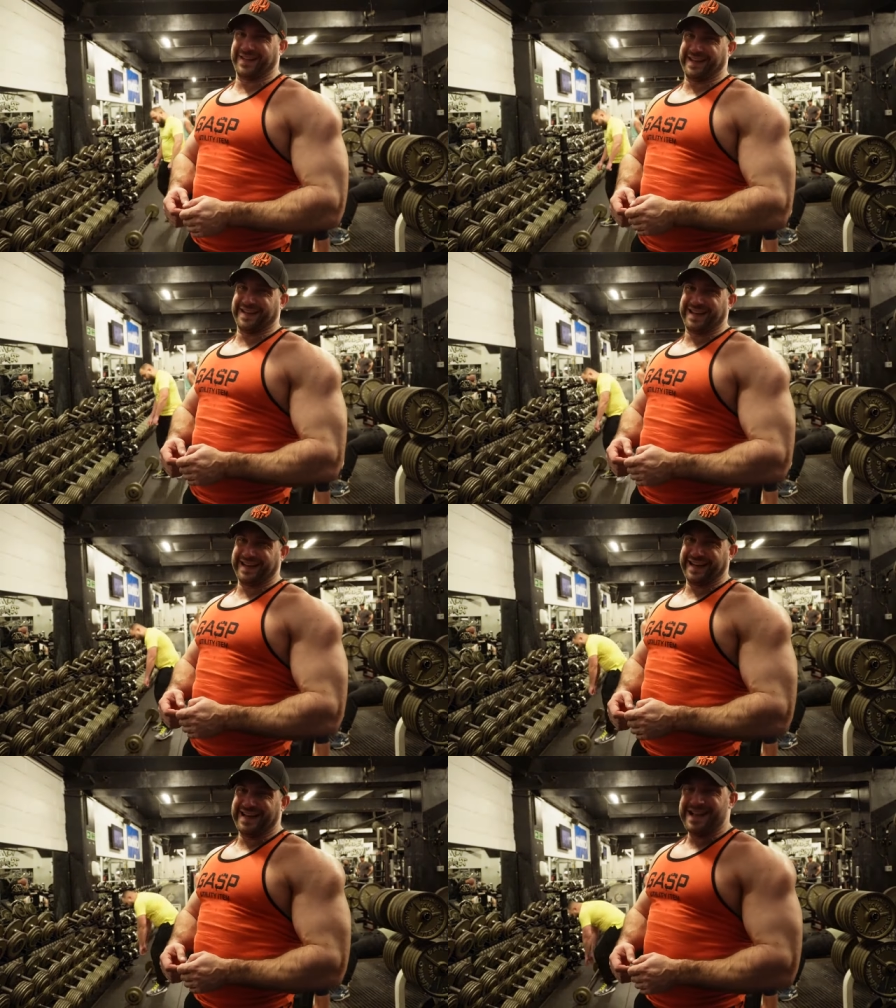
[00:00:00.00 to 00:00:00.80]
I feel
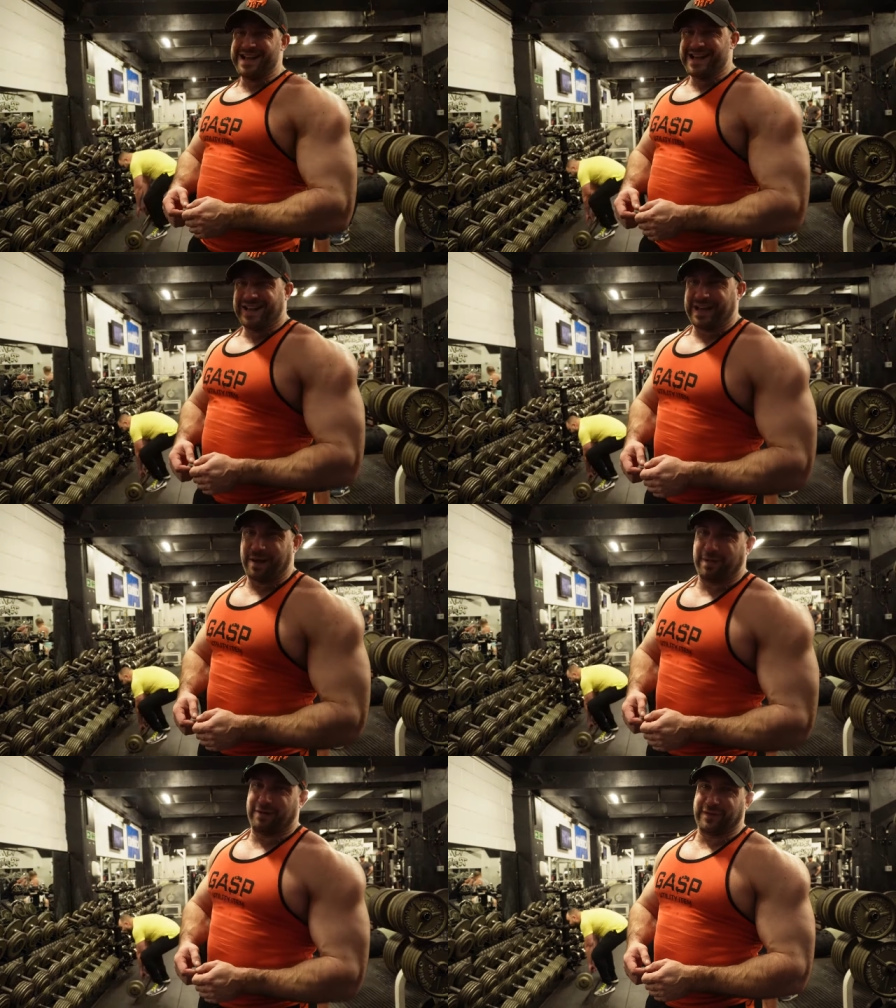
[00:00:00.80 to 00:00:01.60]
like
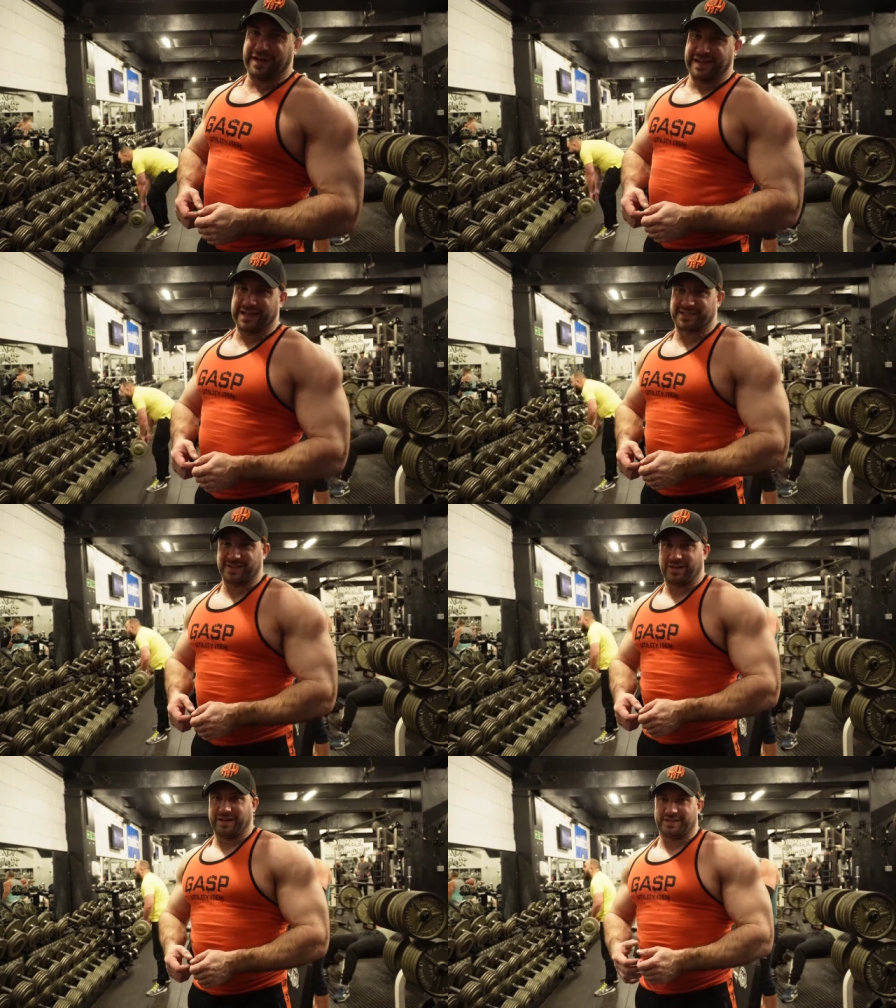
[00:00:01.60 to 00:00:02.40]
that buffet last
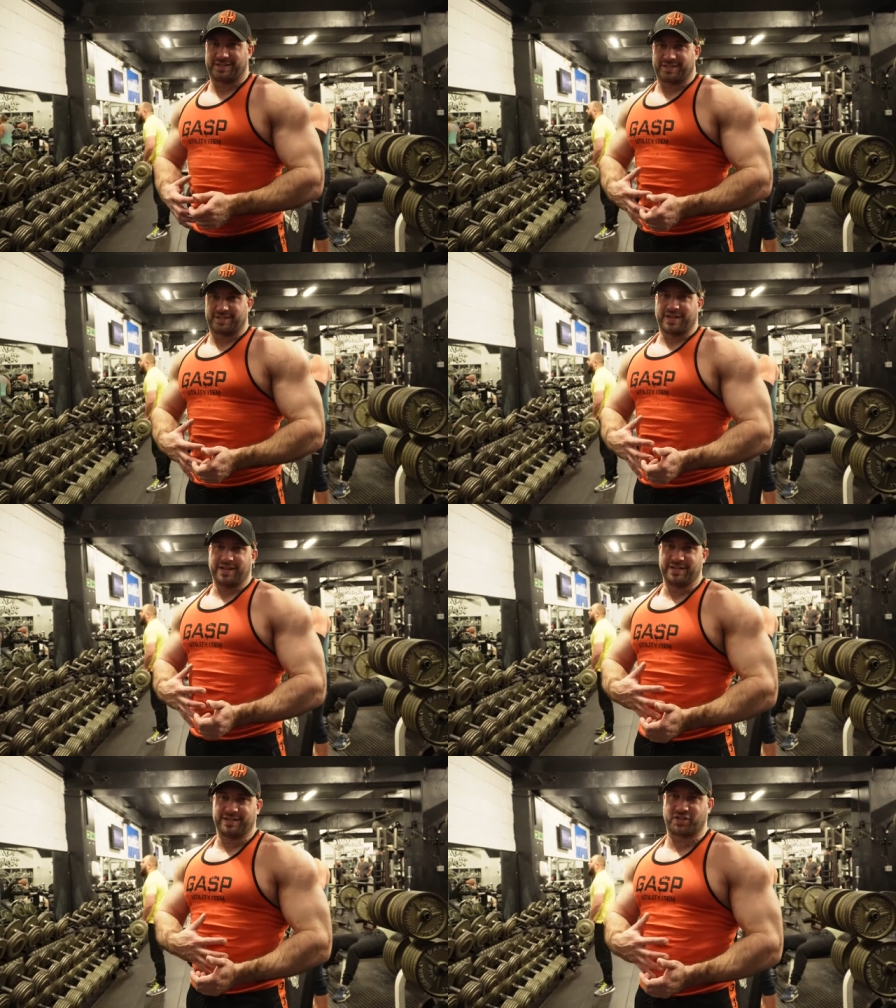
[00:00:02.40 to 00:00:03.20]
night has just
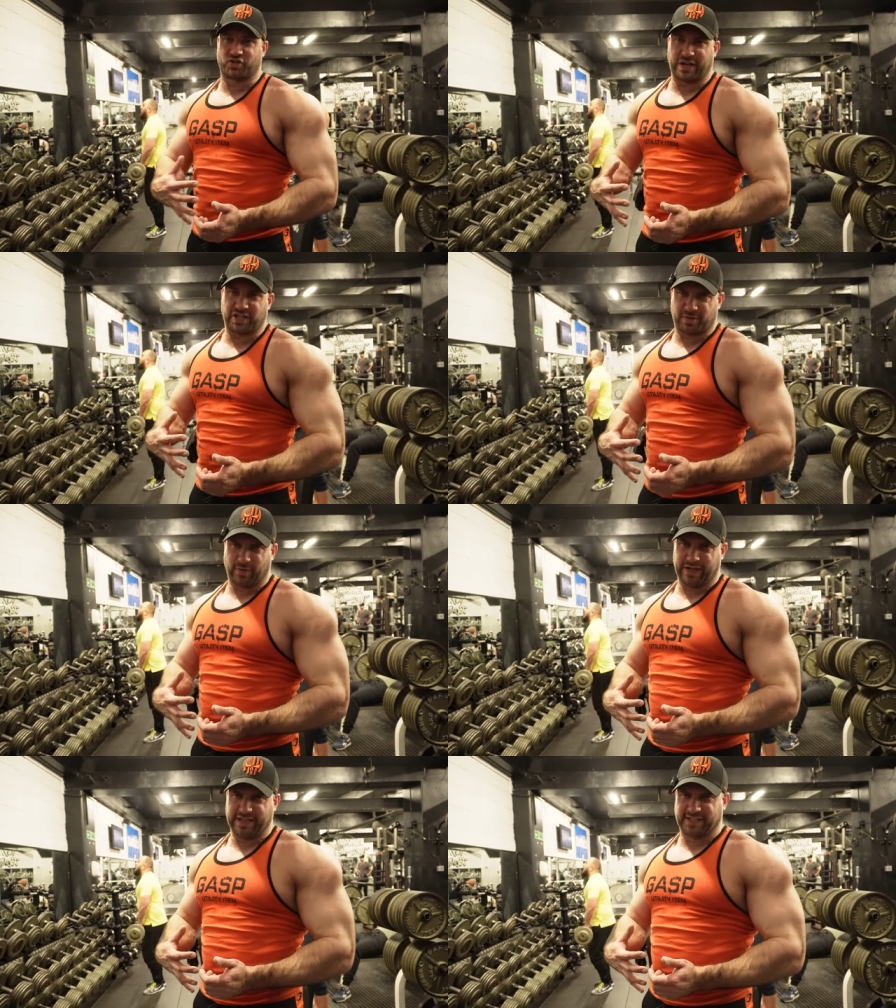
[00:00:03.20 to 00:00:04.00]
stretched
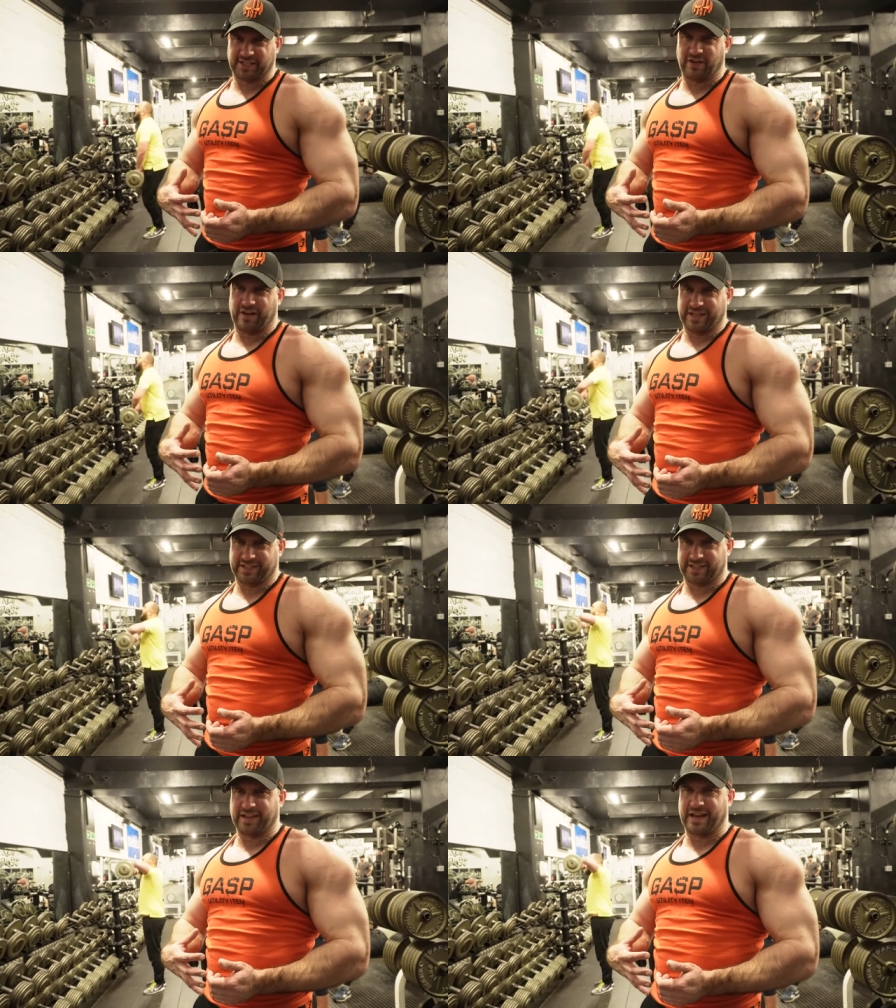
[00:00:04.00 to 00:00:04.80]
my
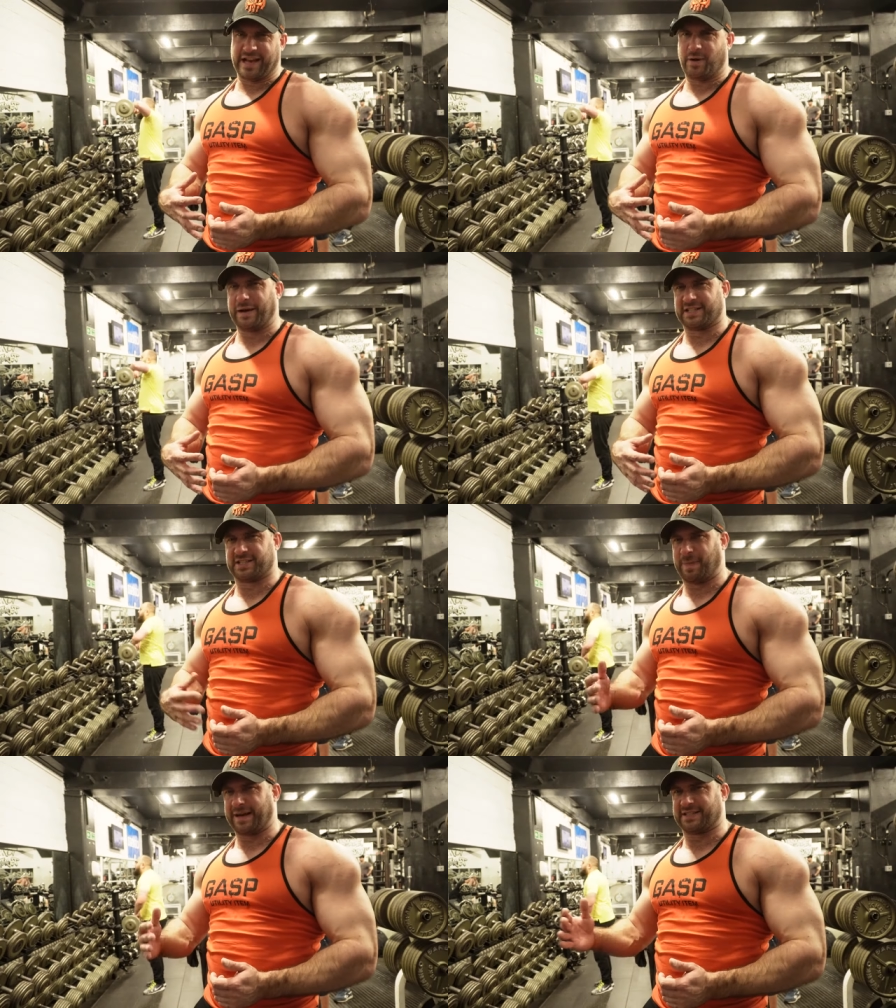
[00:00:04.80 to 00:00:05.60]
insides and they're now
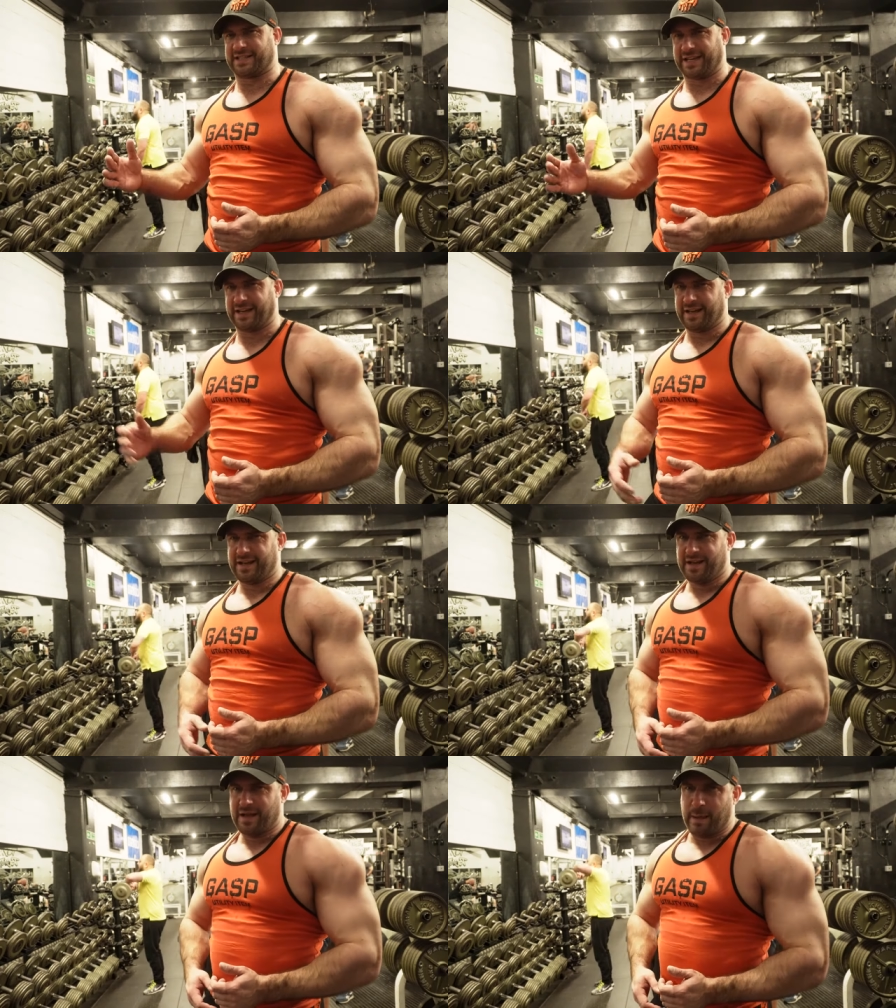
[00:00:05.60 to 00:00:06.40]

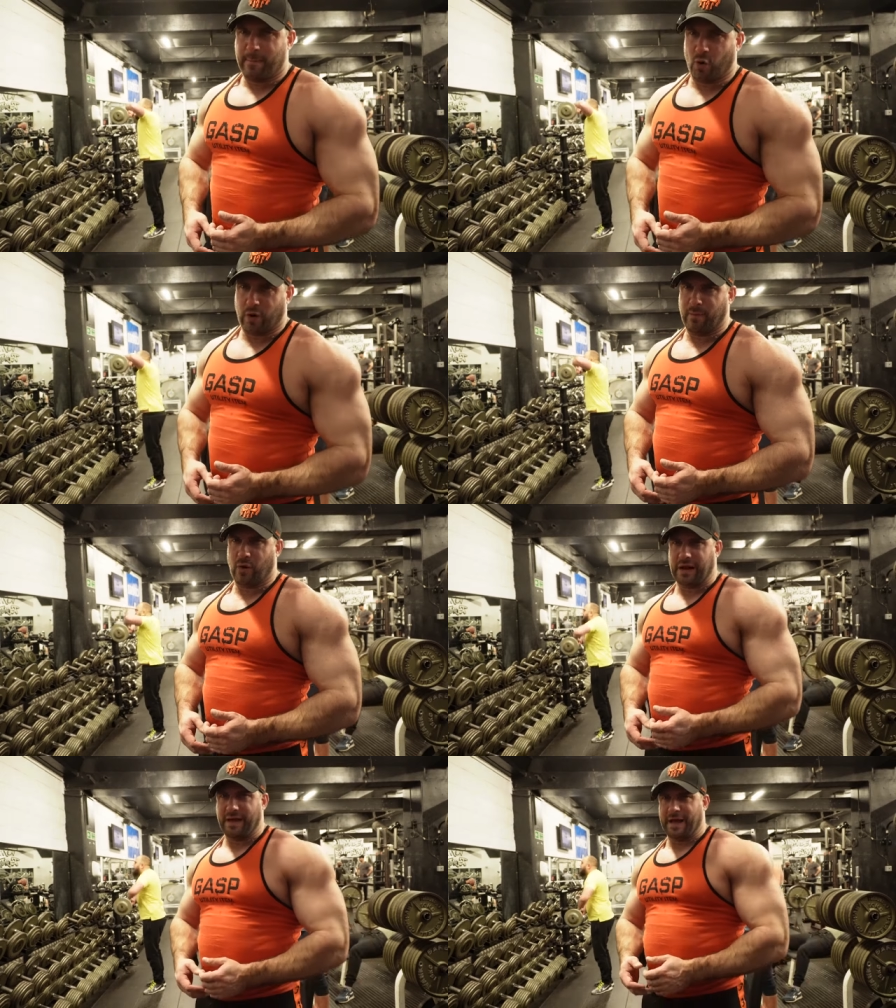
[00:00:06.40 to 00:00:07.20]
expecting more and
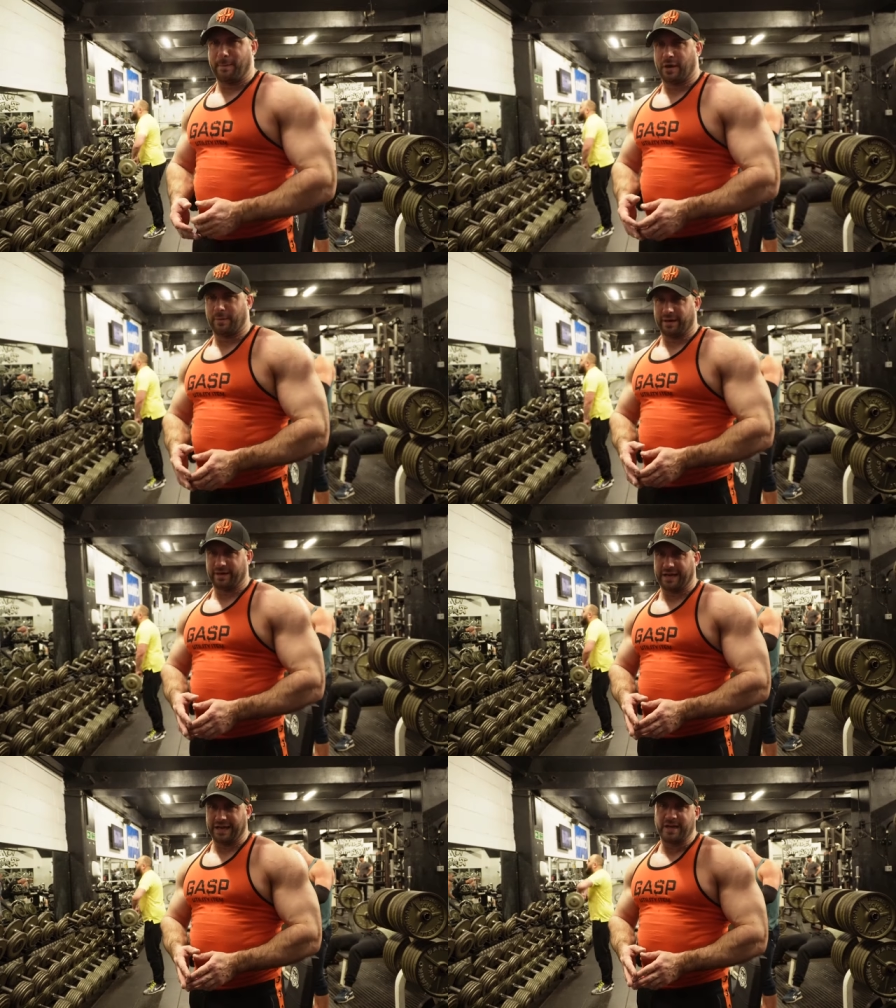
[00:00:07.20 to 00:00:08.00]
more like that
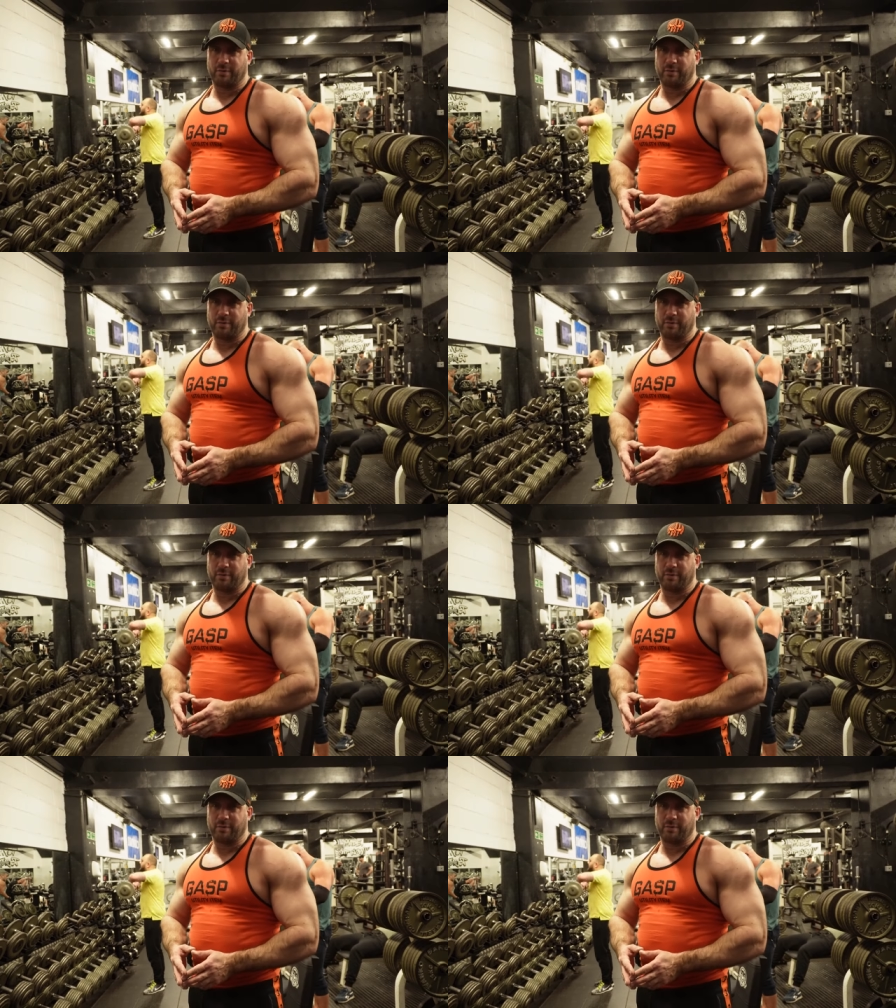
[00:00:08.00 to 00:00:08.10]
permanently,